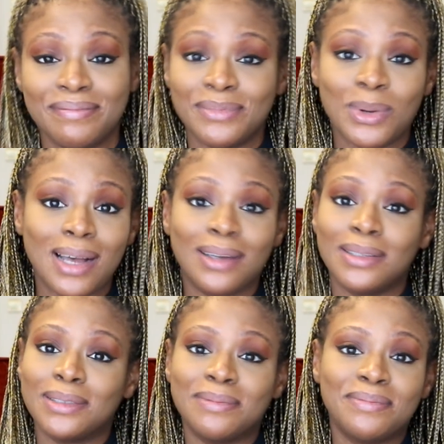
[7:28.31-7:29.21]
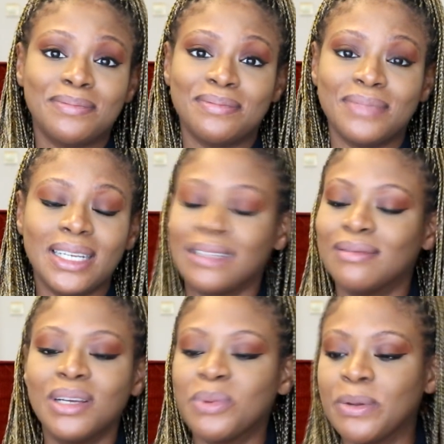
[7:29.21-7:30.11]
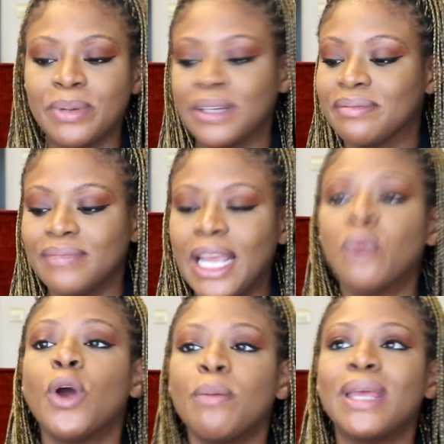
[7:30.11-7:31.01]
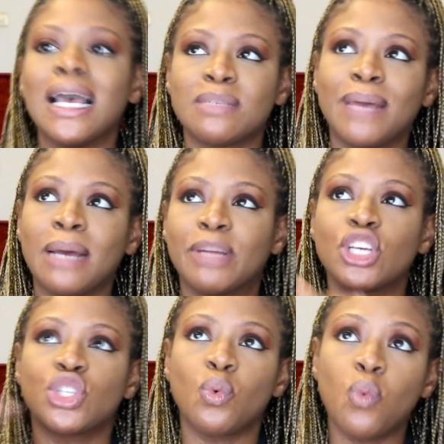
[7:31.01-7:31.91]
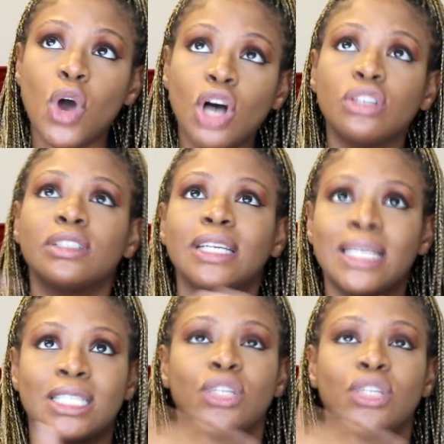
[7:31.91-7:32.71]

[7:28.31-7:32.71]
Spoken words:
well, it won't be. It won't be as bad, because the world is